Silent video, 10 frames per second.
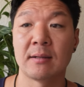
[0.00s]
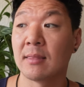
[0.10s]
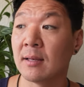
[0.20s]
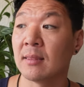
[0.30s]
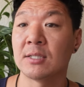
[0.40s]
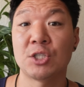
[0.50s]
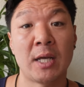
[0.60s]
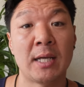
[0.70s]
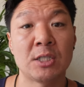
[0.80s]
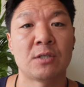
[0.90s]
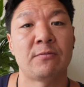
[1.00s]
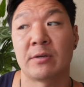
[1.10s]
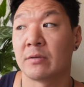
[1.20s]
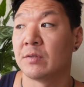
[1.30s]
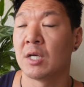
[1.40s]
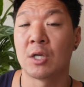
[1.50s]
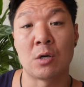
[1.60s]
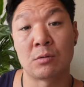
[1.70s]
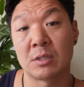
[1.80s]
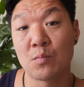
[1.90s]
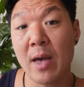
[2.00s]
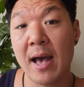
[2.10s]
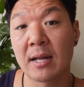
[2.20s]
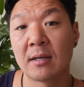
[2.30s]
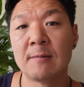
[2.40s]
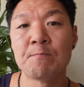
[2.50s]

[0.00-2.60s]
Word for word: to think that change and fear of the unknown is bad.